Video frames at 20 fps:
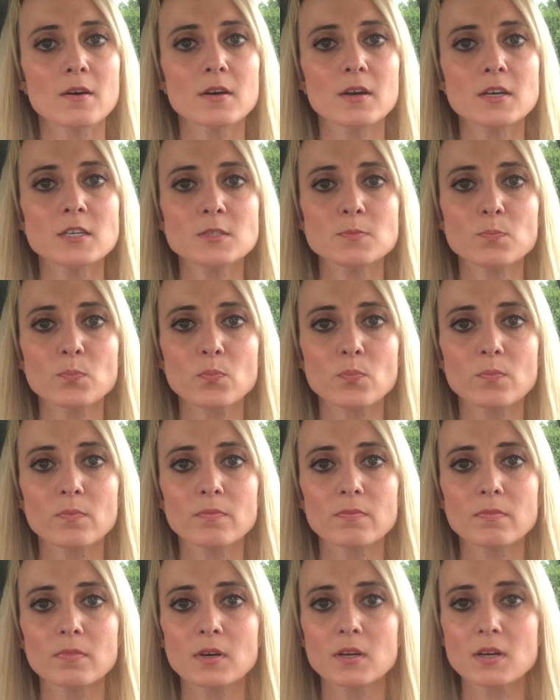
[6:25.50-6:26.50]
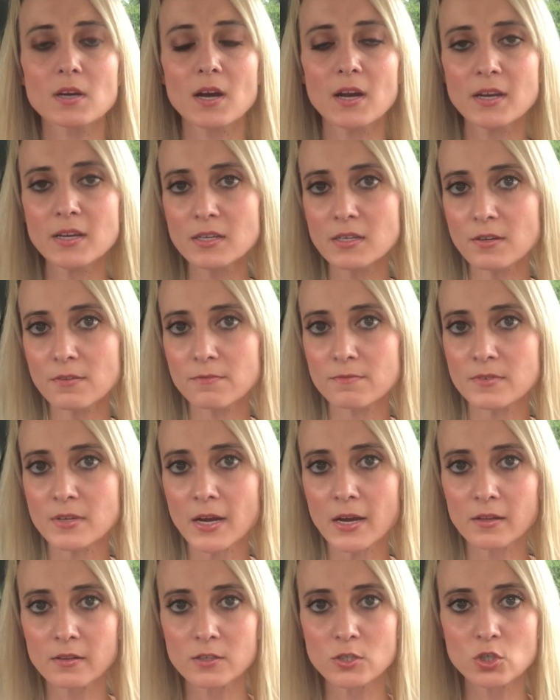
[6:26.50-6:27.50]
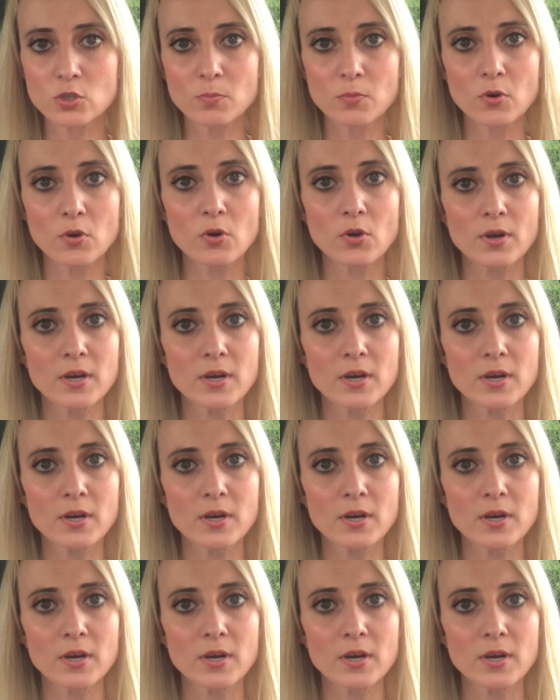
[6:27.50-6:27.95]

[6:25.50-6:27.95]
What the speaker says: is kind of negligible.